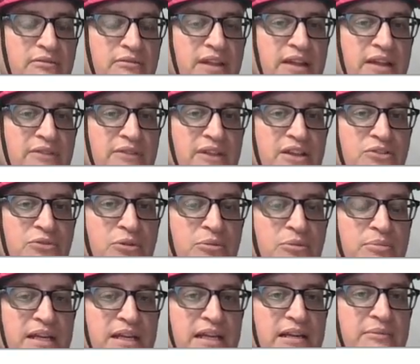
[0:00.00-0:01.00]
than this
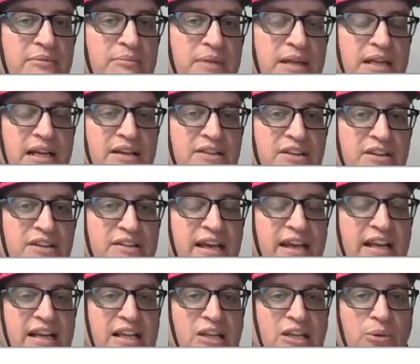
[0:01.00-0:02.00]
would be, because it's
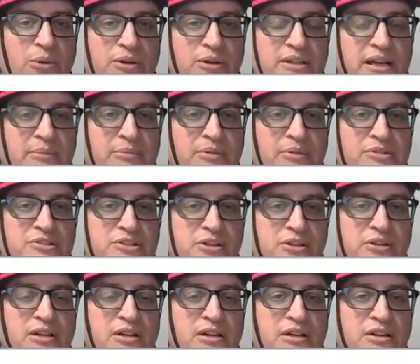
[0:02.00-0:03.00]
at a lower
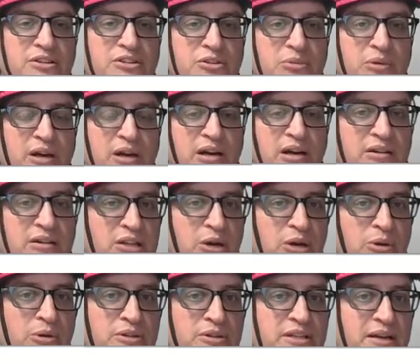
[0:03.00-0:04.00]
temperature, to where
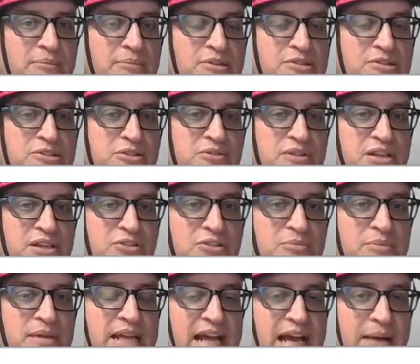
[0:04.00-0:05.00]
lower temperature, this
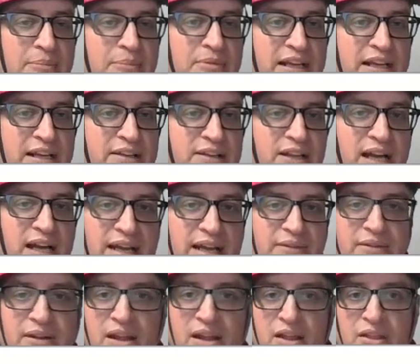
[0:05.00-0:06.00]
would be happening a
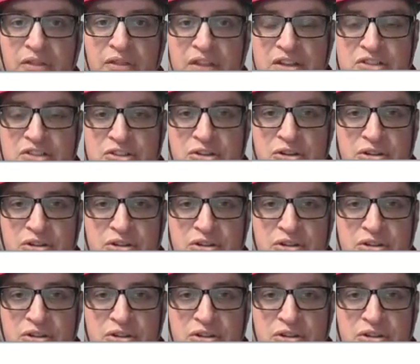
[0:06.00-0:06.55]
lot. This